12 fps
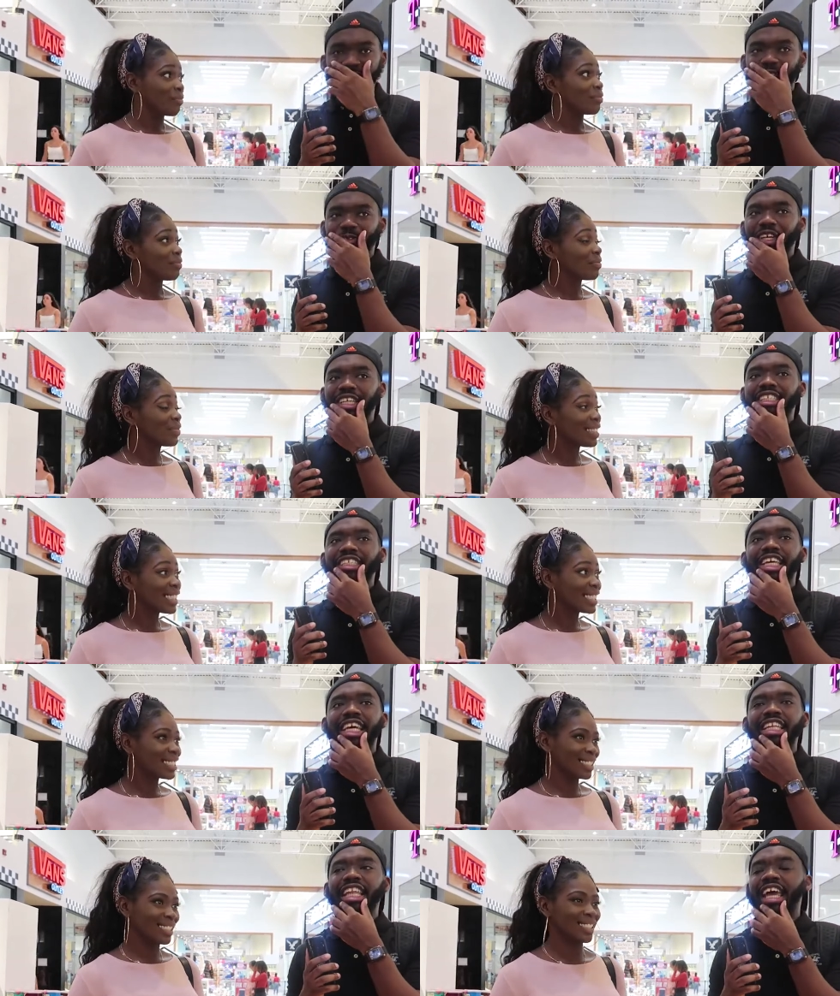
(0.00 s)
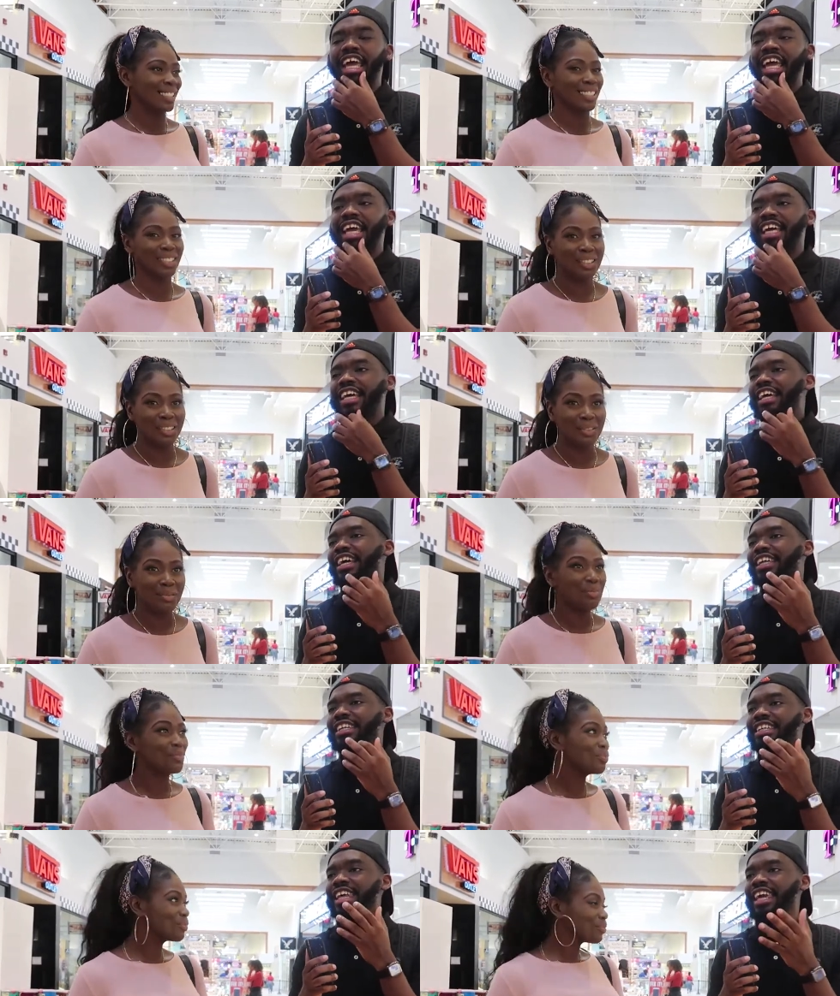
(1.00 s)
Speaker 1: that some ladies think that
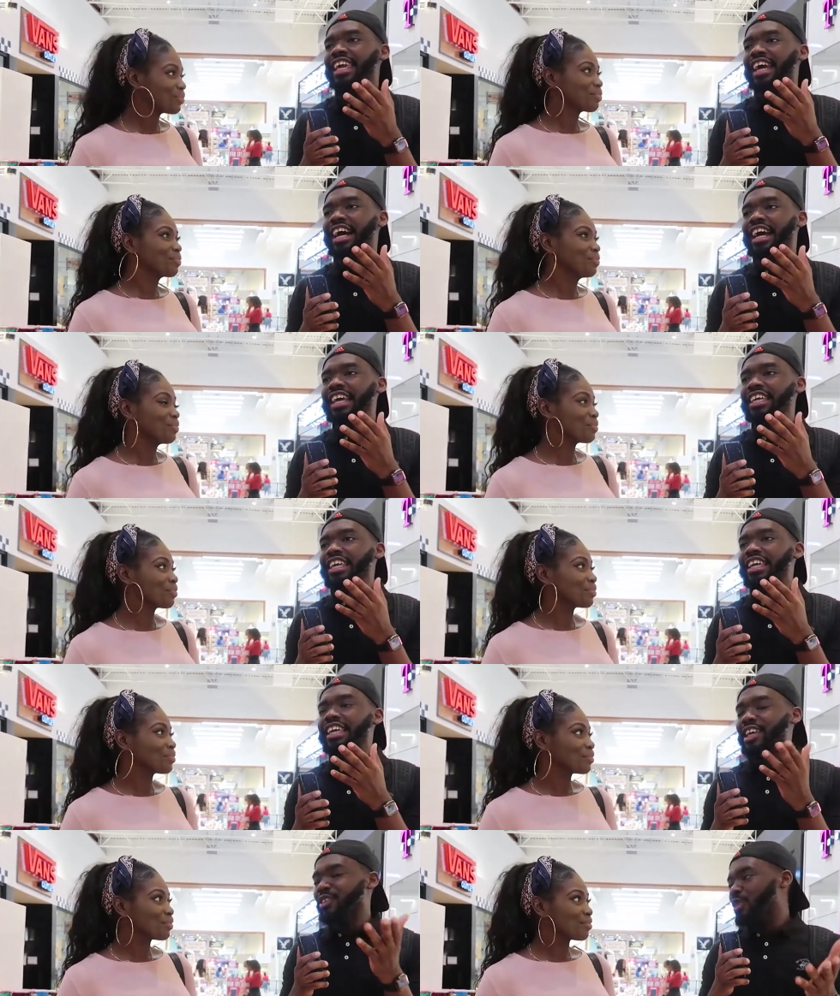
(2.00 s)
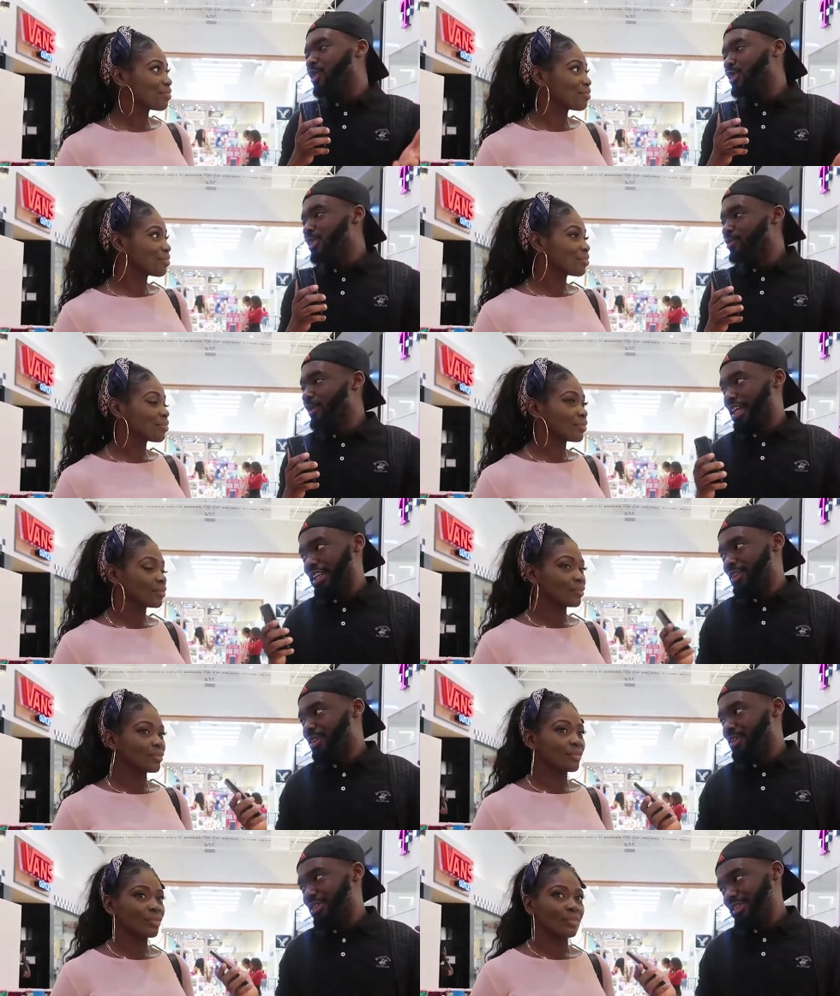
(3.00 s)
they are equal to men?
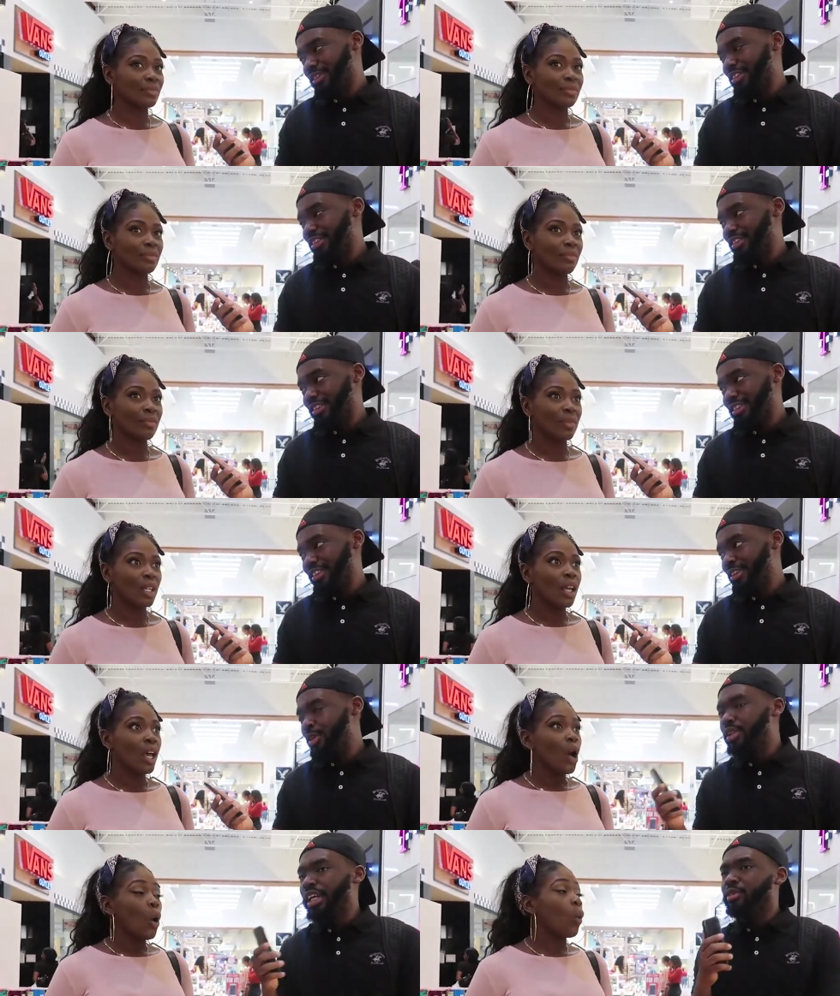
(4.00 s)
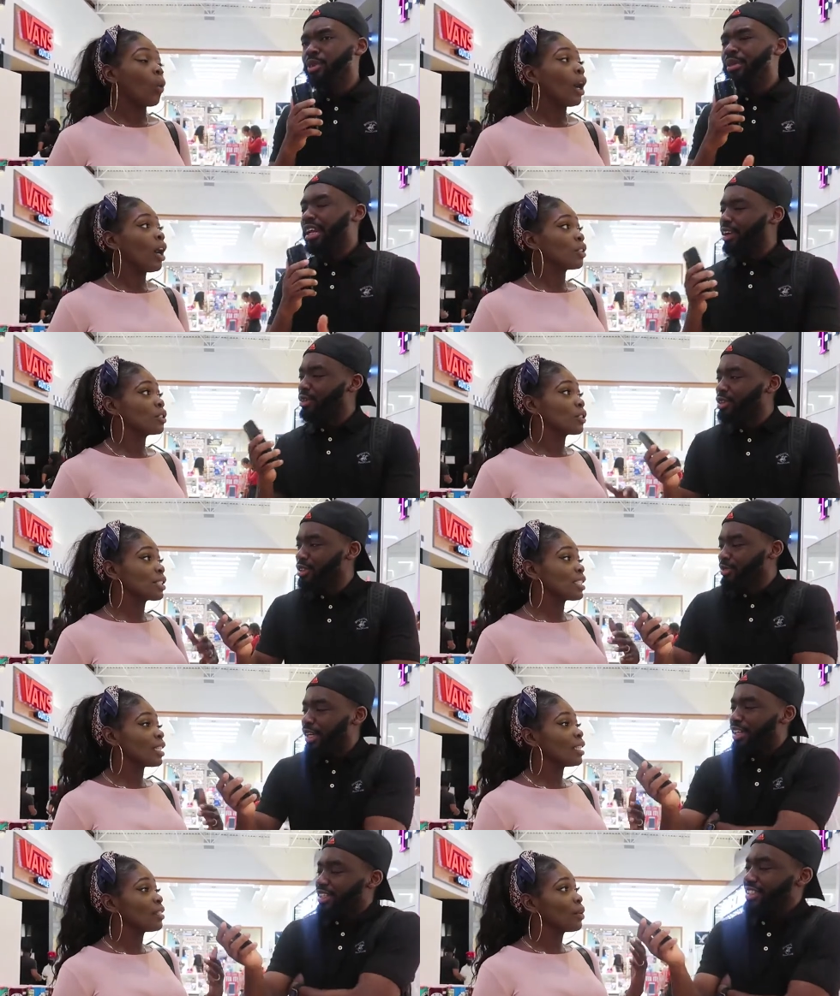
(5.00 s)
You think women well, are You
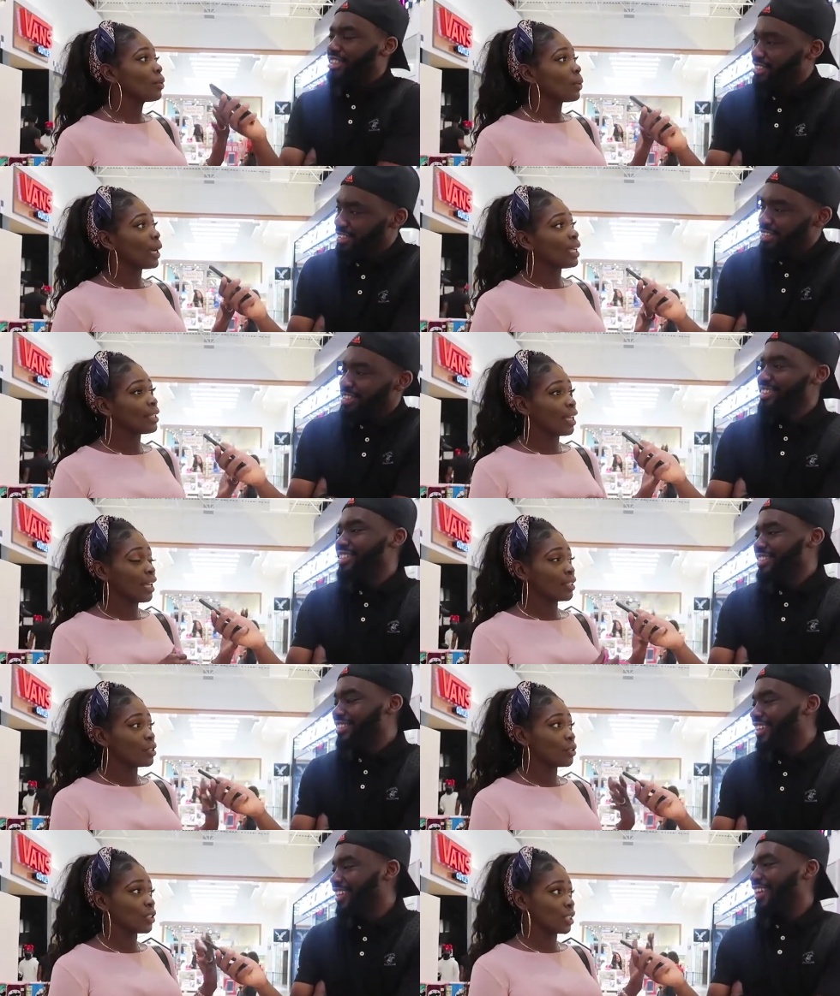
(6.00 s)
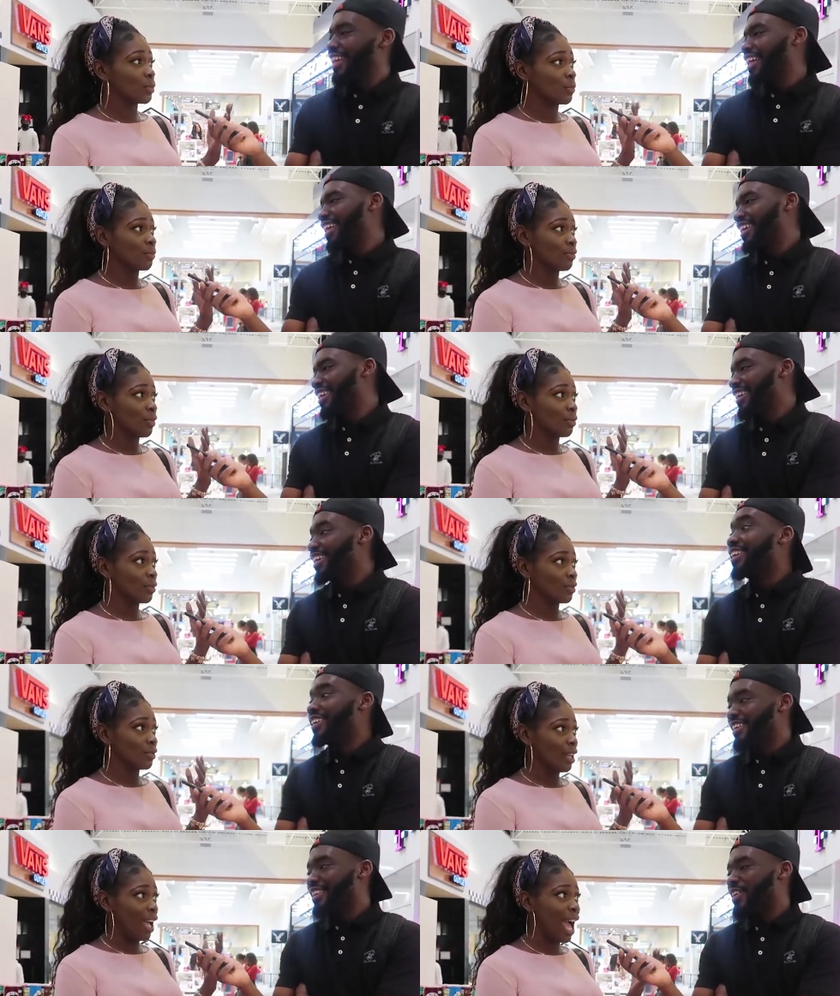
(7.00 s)
see
Speaker 2: men? the way that you just
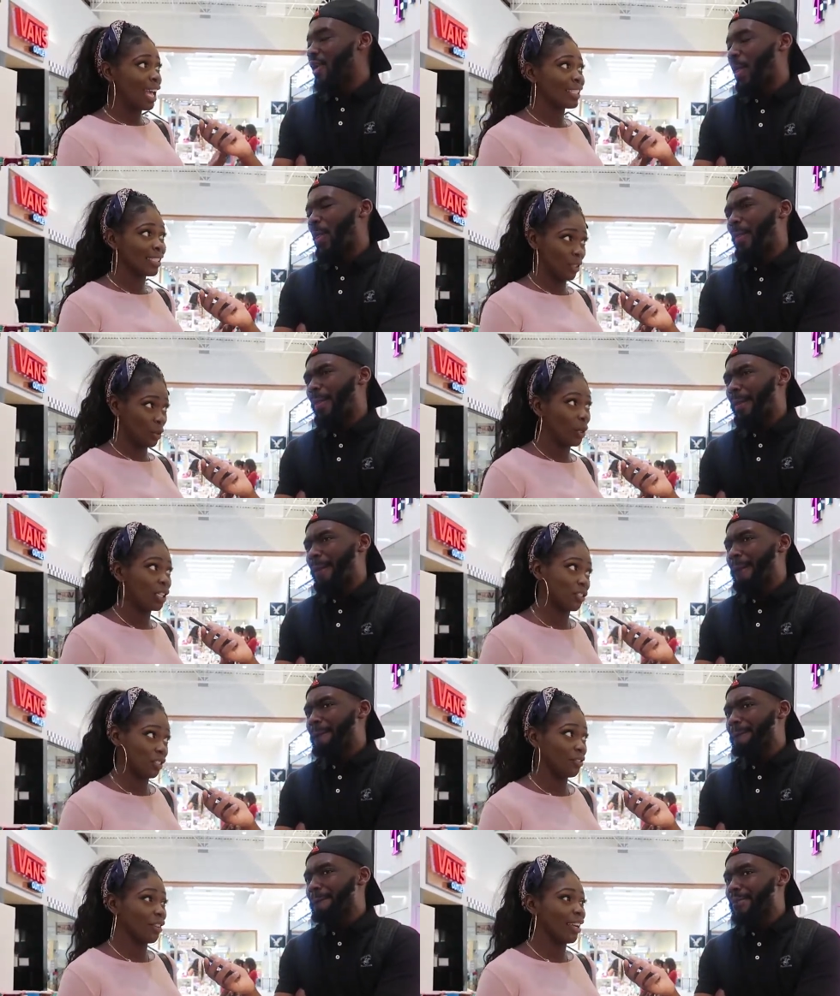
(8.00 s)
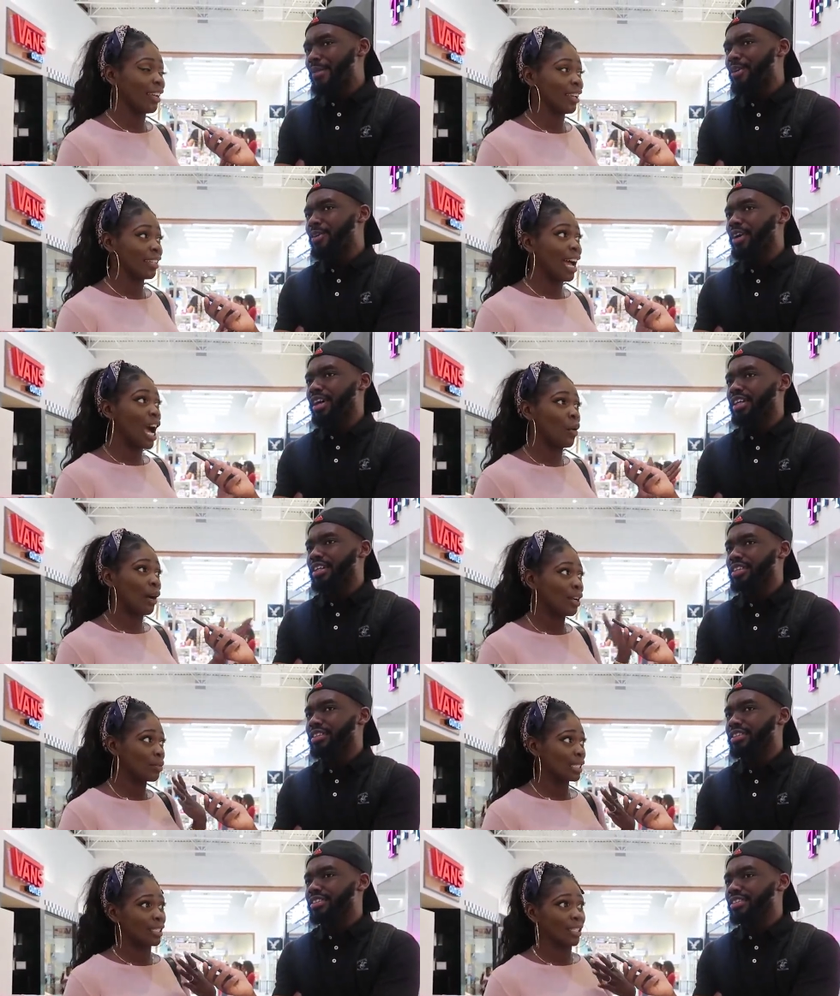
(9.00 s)
asked a question, right? And right. how I
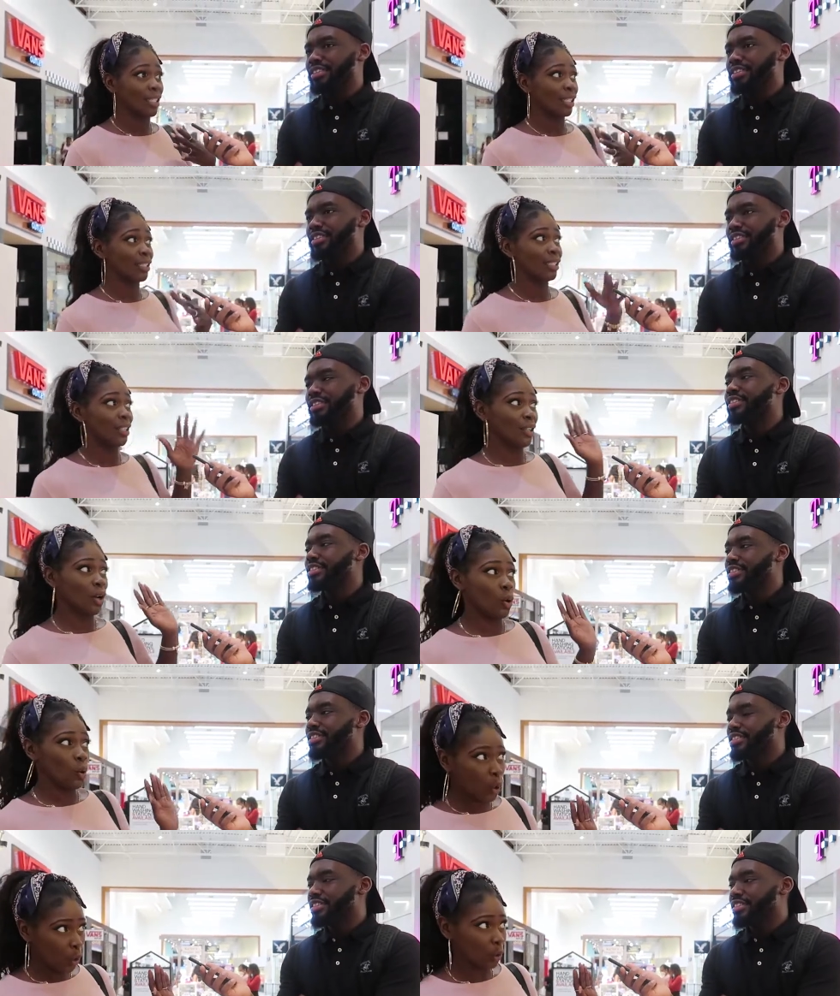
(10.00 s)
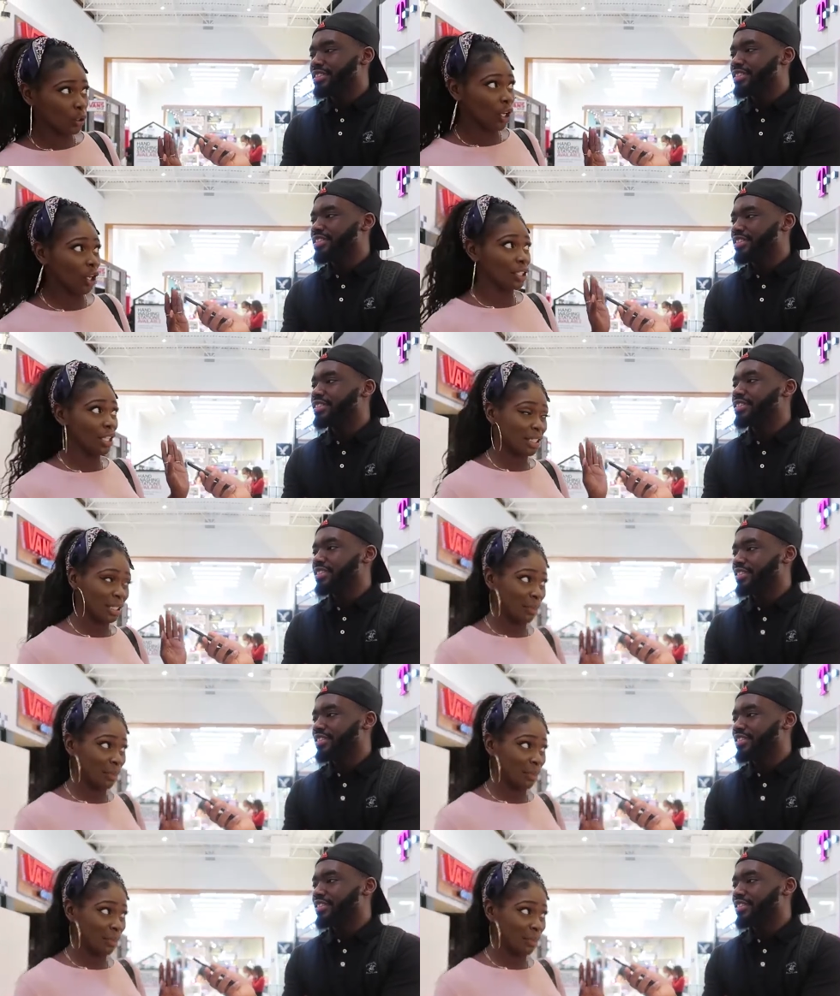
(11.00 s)
was like, hold on, it